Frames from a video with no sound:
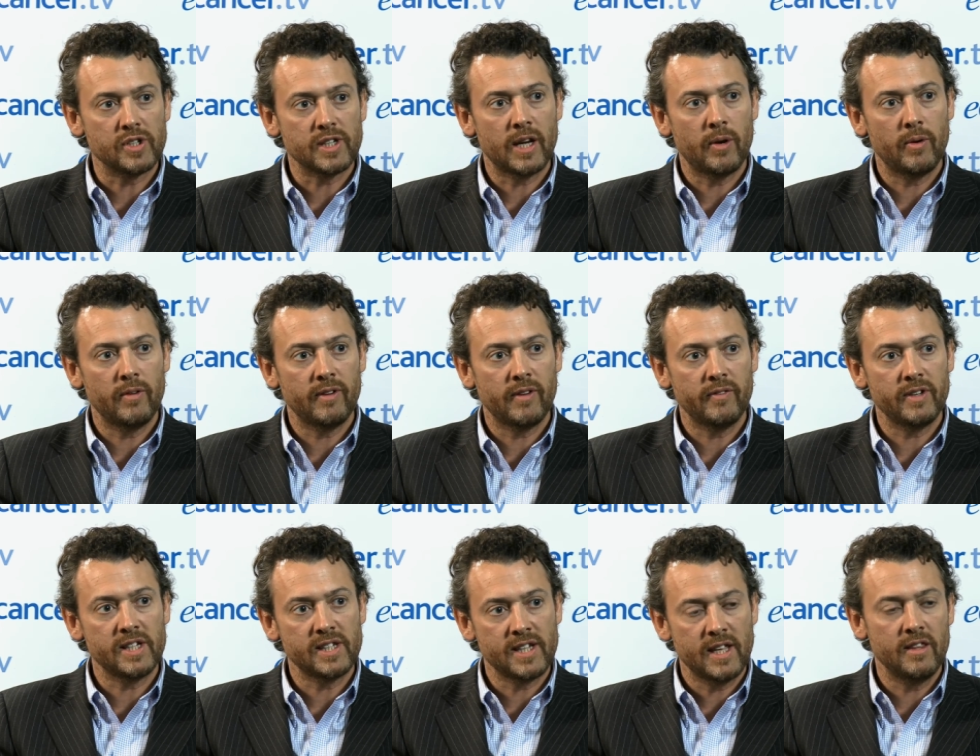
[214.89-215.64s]
However,
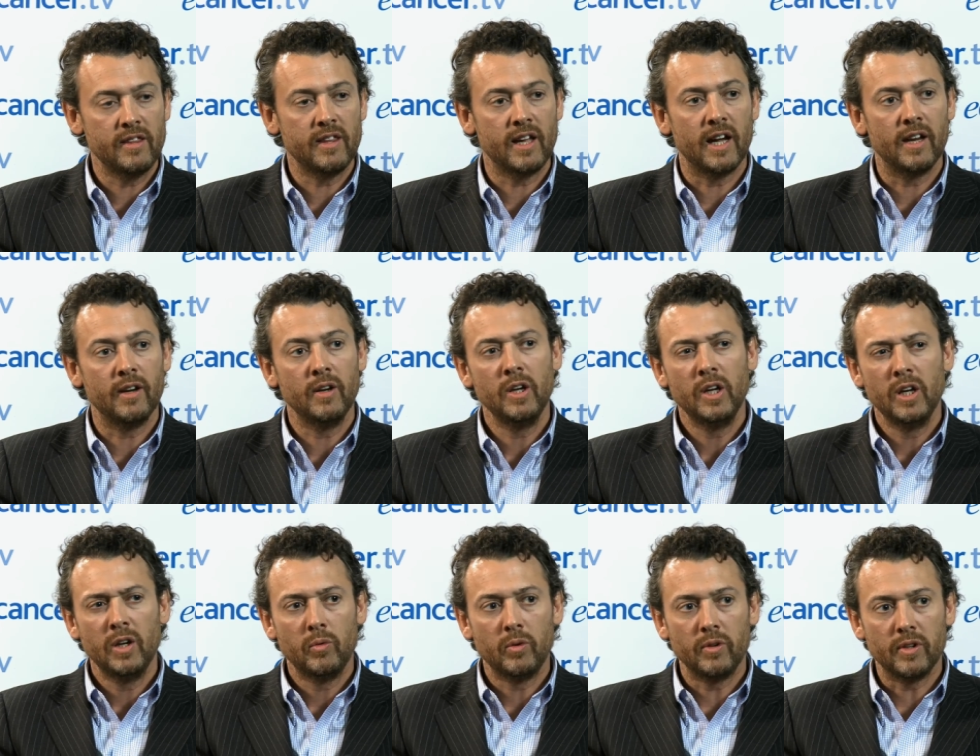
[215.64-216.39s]
having said that,
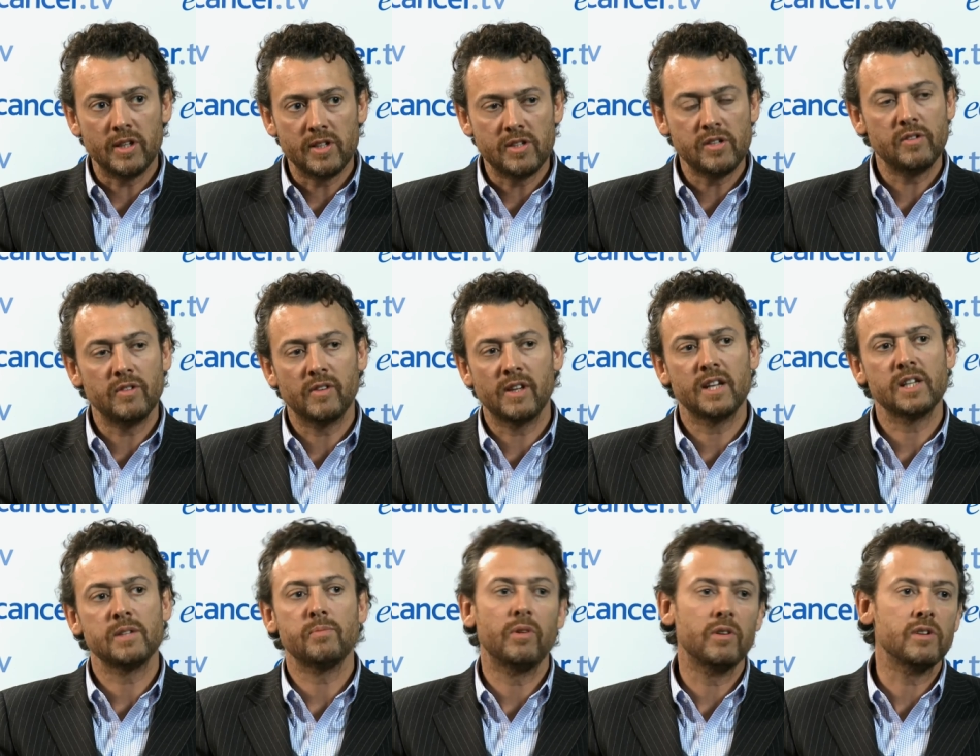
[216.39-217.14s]
what the Institute of
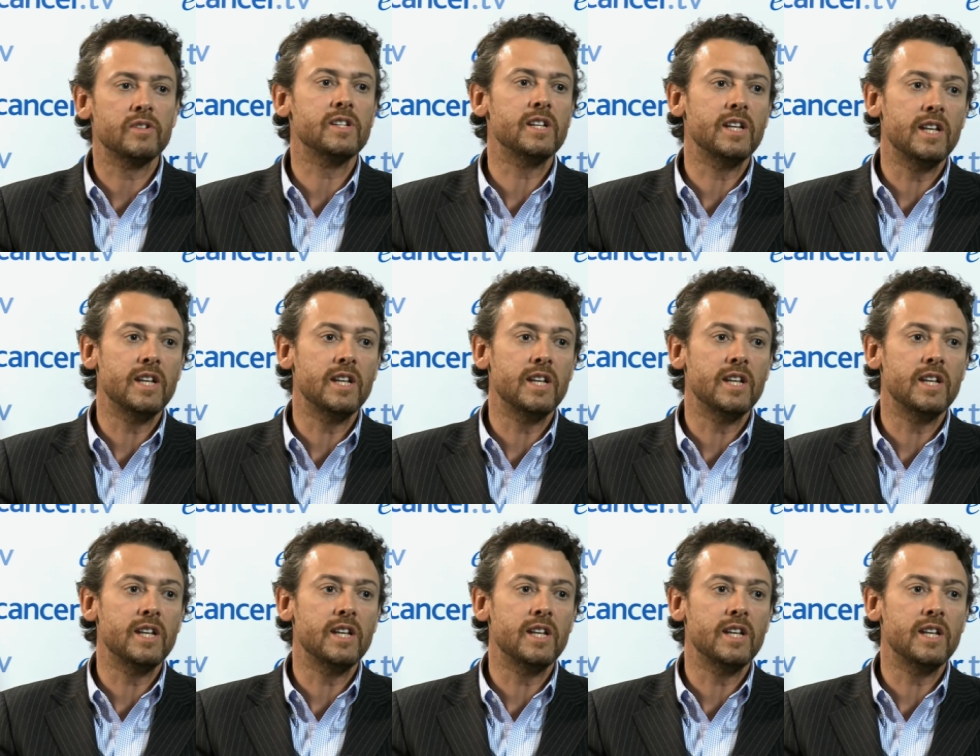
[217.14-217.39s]
Cancer Policy